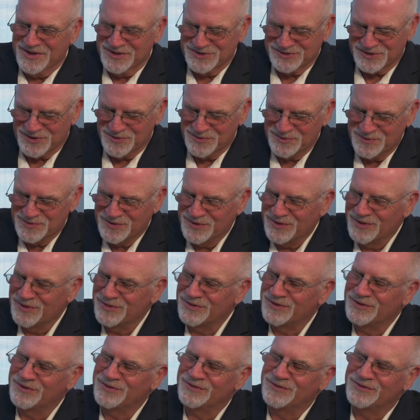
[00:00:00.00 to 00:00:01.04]
So
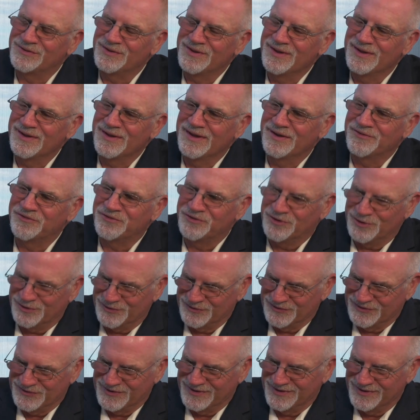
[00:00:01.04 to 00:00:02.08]
a
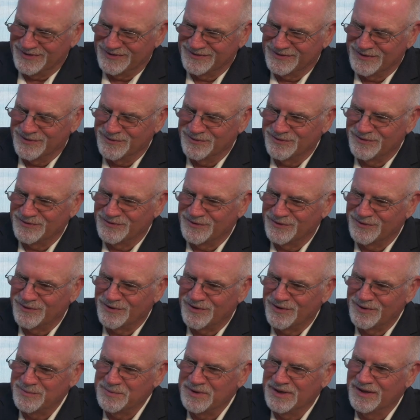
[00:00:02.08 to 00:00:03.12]
first. So you're
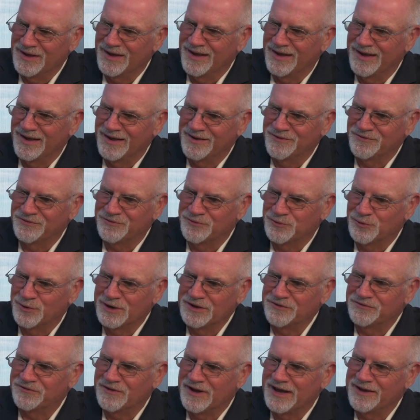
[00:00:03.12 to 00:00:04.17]
going to be a
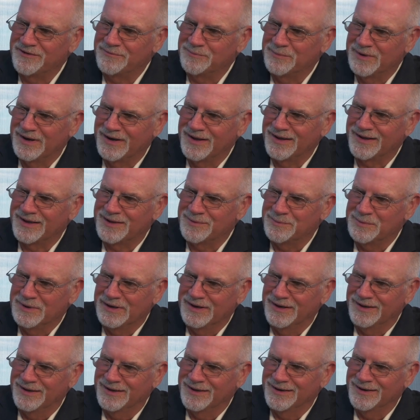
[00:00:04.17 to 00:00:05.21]
45-minute
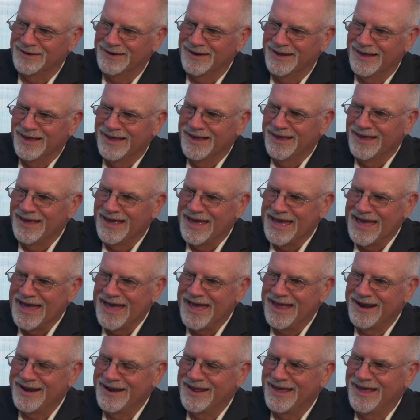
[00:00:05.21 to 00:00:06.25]
comedian
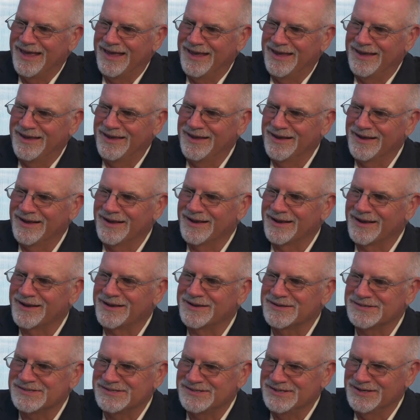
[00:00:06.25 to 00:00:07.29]
at a
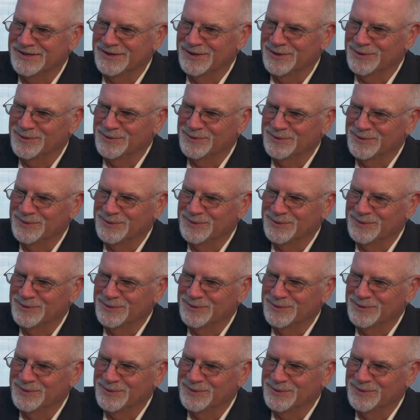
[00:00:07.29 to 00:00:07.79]
casino.